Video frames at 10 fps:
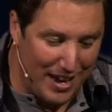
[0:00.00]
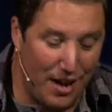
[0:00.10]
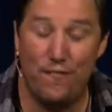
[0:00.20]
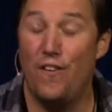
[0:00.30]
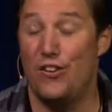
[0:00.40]

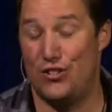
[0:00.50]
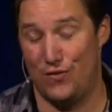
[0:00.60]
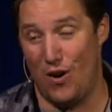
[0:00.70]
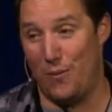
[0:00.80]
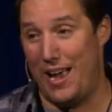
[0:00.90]
Now, first
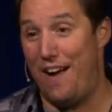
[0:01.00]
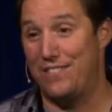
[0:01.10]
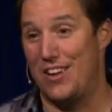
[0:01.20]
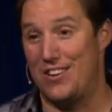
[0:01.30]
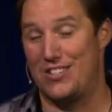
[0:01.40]
of all, we have
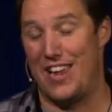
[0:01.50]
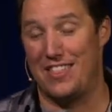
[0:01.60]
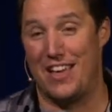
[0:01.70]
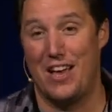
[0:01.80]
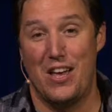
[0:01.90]
to
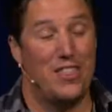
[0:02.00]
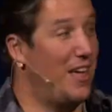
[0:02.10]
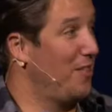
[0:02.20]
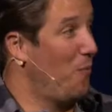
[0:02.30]
understand that